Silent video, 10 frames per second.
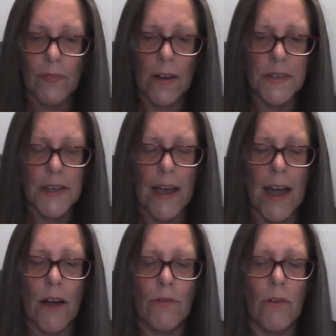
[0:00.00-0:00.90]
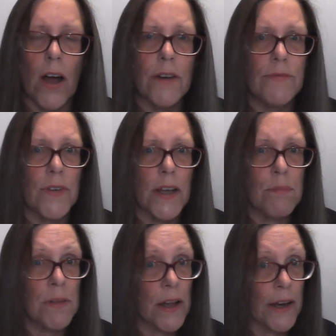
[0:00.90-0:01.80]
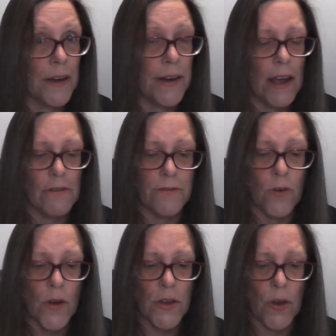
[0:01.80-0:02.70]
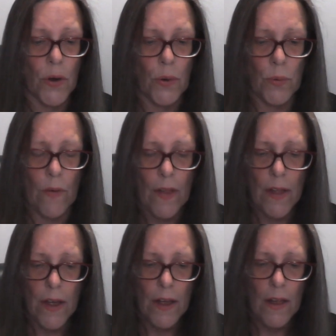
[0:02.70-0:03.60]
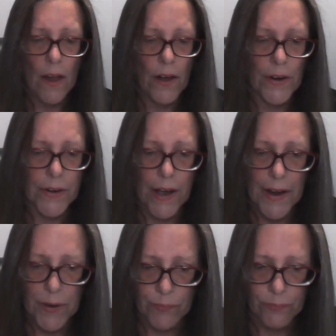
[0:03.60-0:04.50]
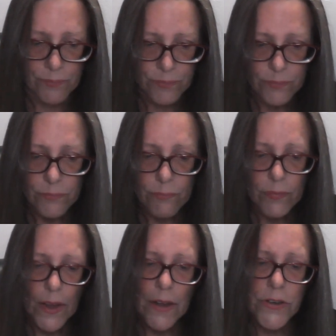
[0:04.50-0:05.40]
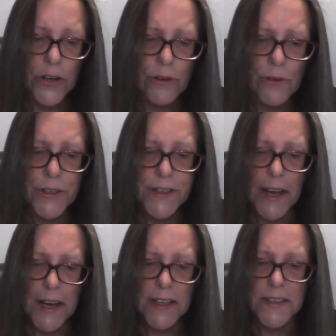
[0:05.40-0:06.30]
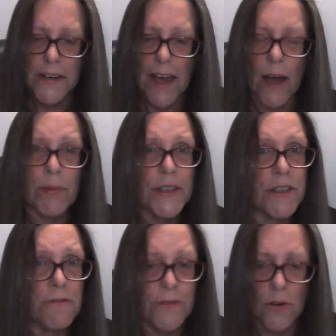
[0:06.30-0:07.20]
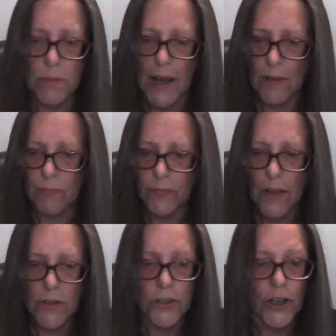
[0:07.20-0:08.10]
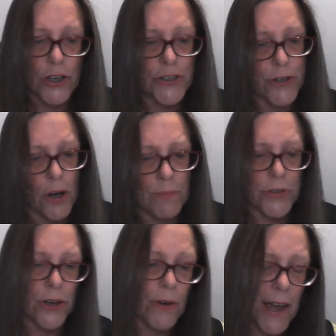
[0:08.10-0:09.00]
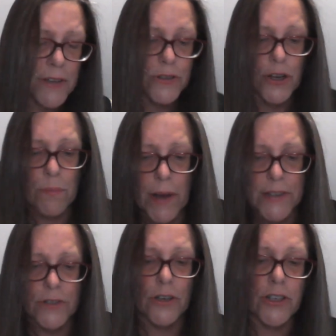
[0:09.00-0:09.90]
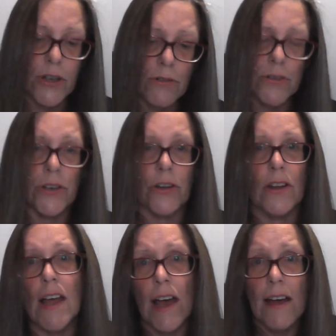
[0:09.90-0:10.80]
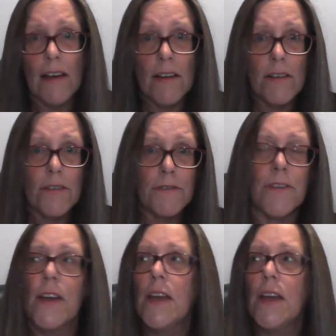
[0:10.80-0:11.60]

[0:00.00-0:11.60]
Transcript: Because they are rightfully playing out for you. Okay, New routines and habits are forming. New job, new house, new pets, new children, new love.